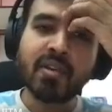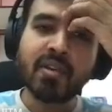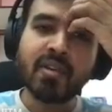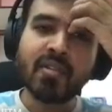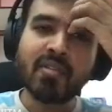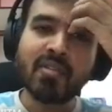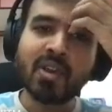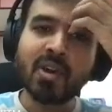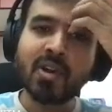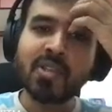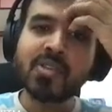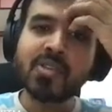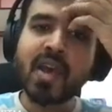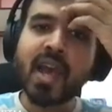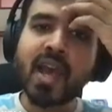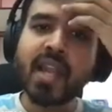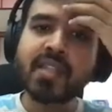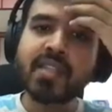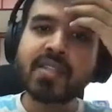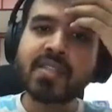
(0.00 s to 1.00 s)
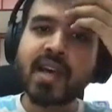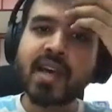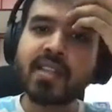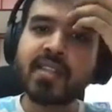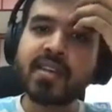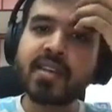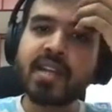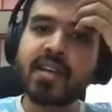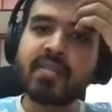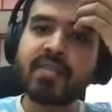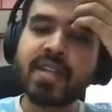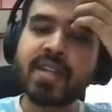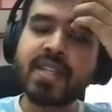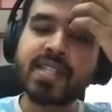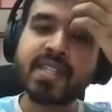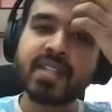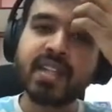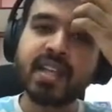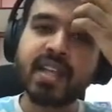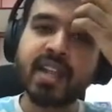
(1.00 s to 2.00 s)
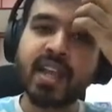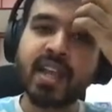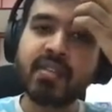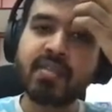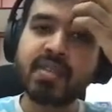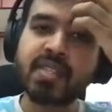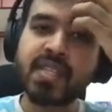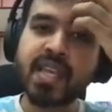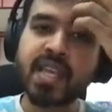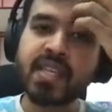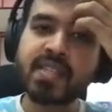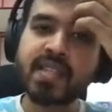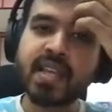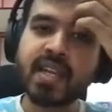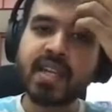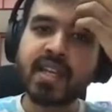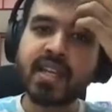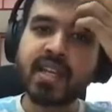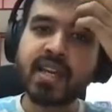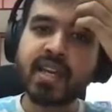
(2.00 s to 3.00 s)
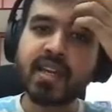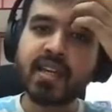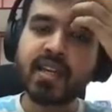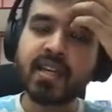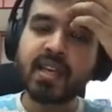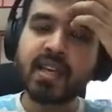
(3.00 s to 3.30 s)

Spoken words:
we also add this other definition, right, which says that